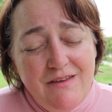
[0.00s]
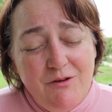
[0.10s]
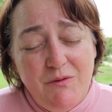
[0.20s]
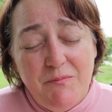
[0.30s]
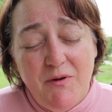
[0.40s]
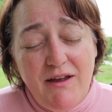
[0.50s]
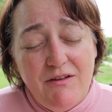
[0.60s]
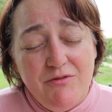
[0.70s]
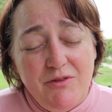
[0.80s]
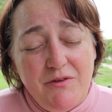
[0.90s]
We pray
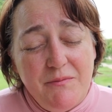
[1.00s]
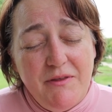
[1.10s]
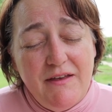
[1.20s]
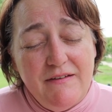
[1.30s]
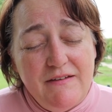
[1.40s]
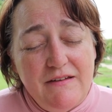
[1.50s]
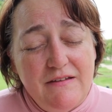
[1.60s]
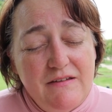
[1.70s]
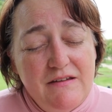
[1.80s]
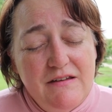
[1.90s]
for those places
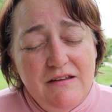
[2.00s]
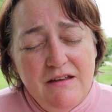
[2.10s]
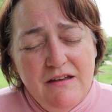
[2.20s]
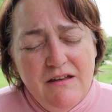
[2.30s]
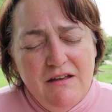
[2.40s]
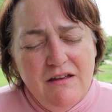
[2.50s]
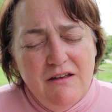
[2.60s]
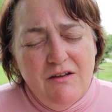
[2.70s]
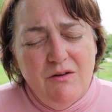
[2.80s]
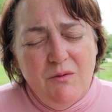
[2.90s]

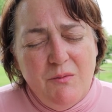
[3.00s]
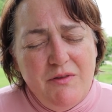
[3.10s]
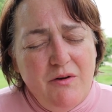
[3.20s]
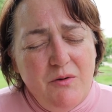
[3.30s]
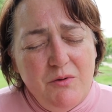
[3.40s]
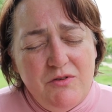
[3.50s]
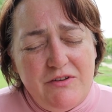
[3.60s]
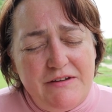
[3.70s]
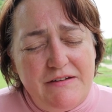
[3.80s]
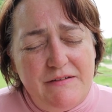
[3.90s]
where the
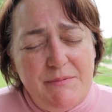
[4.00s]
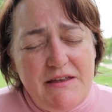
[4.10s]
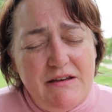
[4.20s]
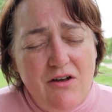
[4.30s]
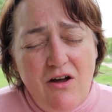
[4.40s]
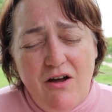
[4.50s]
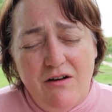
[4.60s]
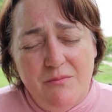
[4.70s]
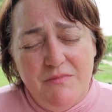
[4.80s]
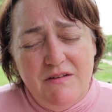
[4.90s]
ocean is being
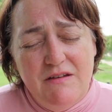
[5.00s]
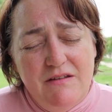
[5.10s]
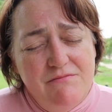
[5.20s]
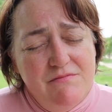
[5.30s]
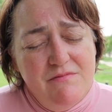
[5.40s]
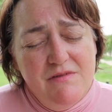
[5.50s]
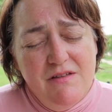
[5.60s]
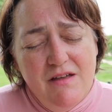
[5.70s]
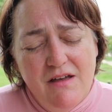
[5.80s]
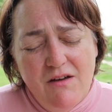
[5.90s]
harmed,
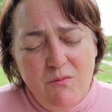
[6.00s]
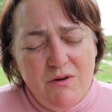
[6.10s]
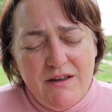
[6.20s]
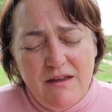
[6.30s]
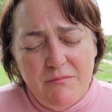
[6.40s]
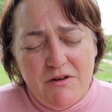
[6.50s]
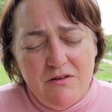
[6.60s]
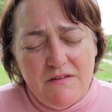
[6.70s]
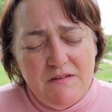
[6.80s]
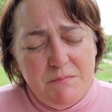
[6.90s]
where
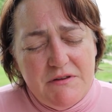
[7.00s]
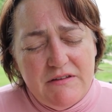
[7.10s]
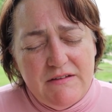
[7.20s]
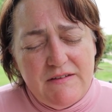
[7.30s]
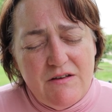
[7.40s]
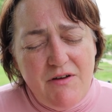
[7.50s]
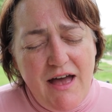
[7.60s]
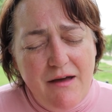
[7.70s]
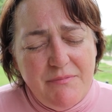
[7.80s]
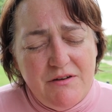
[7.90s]
chemical spills have
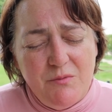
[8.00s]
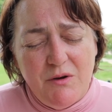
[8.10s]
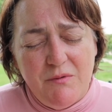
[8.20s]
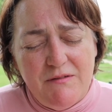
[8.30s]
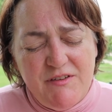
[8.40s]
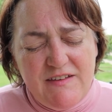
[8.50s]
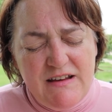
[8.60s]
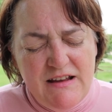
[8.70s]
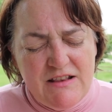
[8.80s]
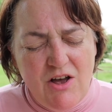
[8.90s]
happened, where we've
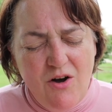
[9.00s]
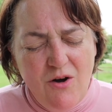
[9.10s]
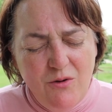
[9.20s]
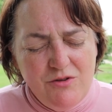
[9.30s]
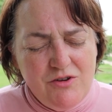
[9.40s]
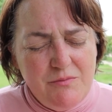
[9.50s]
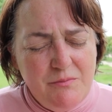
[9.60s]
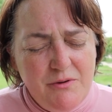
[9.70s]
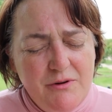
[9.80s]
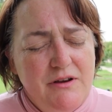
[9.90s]
seen the ocean
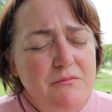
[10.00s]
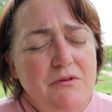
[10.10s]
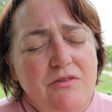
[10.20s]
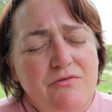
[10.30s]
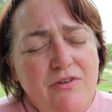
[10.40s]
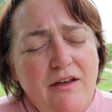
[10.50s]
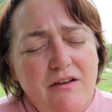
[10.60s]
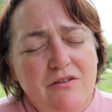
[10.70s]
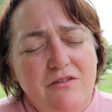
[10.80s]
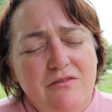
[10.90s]
burning with
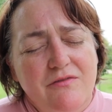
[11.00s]
fire.